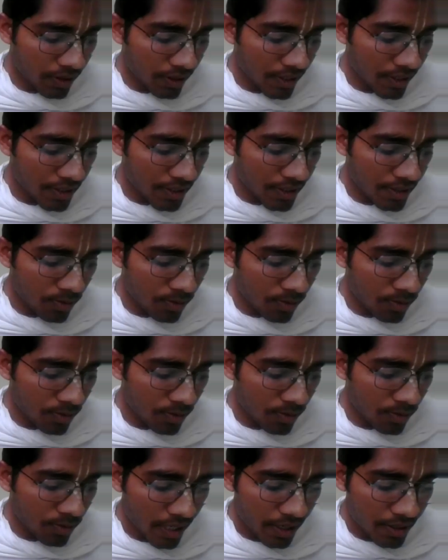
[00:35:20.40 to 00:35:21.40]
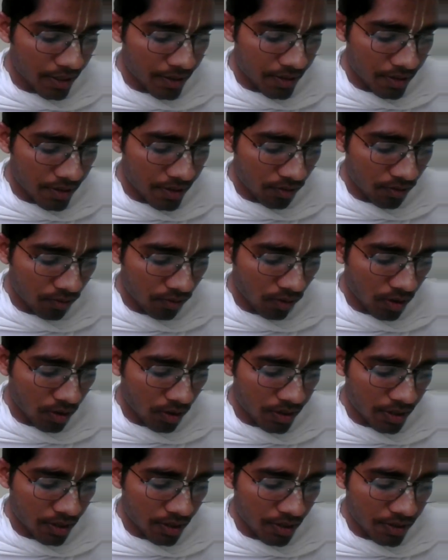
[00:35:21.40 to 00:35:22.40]
this supreme science
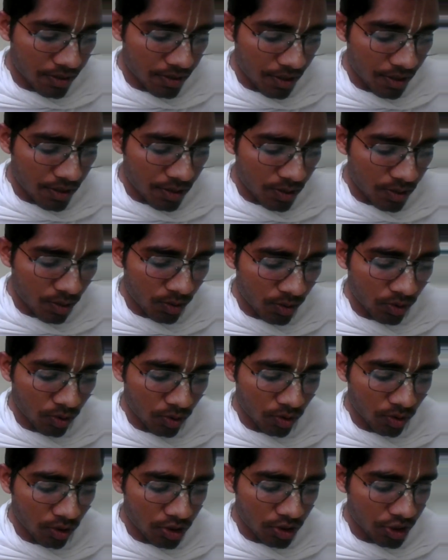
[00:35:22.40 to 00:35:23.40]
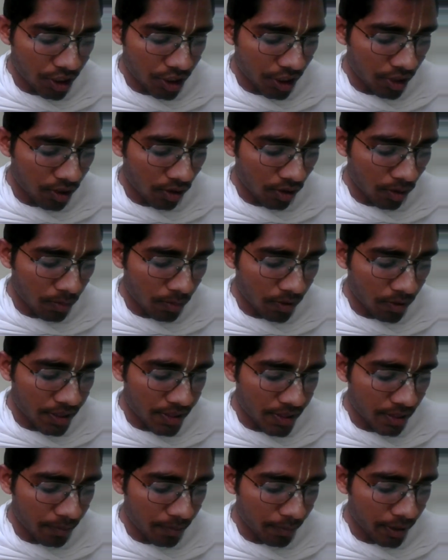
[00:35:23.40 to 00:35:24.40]
was thus received through the chain of
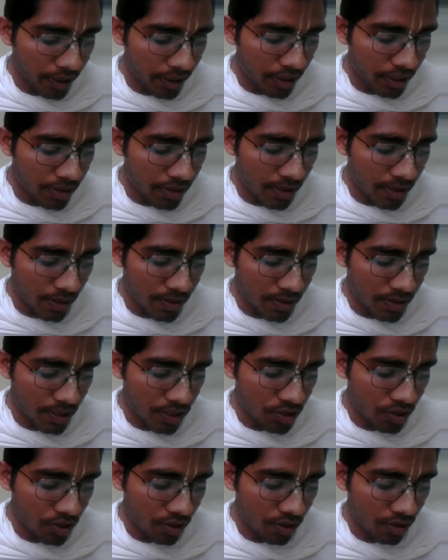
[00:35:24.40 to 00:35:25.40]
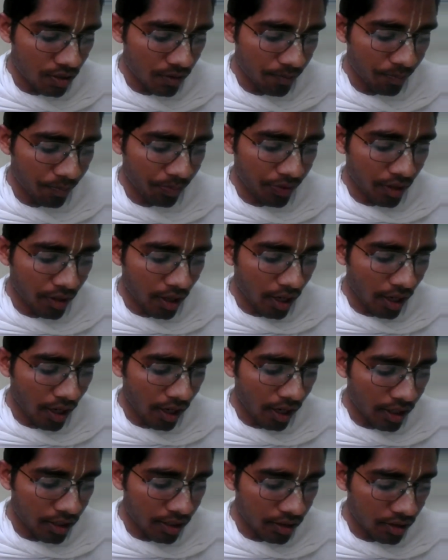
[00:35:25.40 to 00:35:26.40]
disciplic succession,
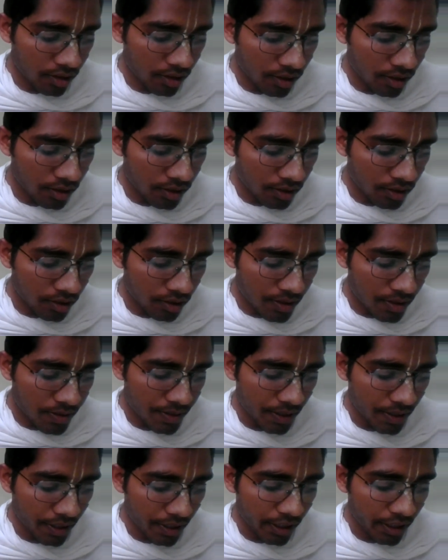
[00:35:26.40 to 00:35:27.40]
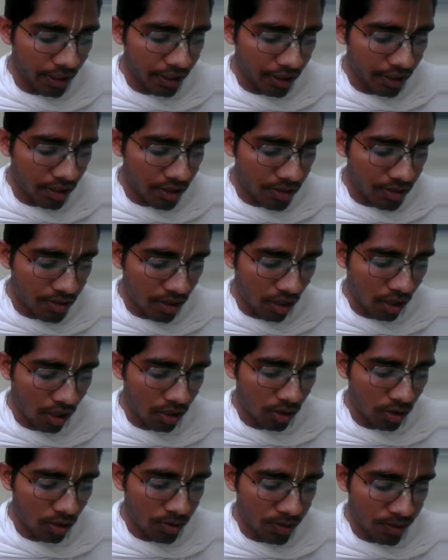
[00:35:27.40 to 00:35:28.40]
and the saintly kings
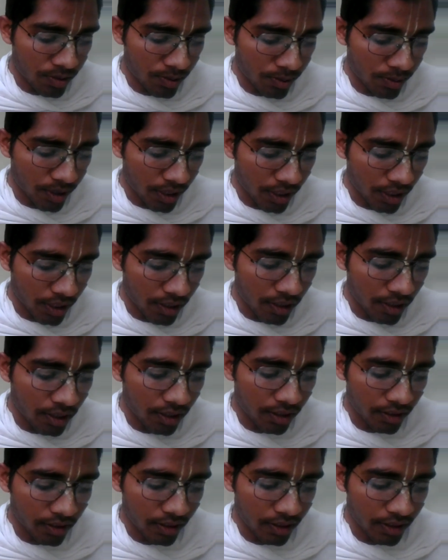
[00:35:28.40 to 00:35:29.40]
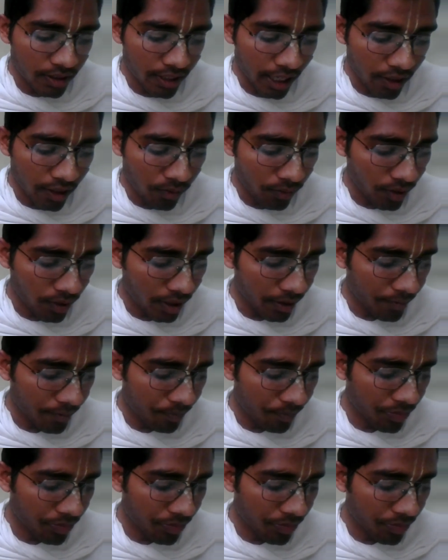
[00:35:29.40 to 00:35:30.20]
understood in it that way.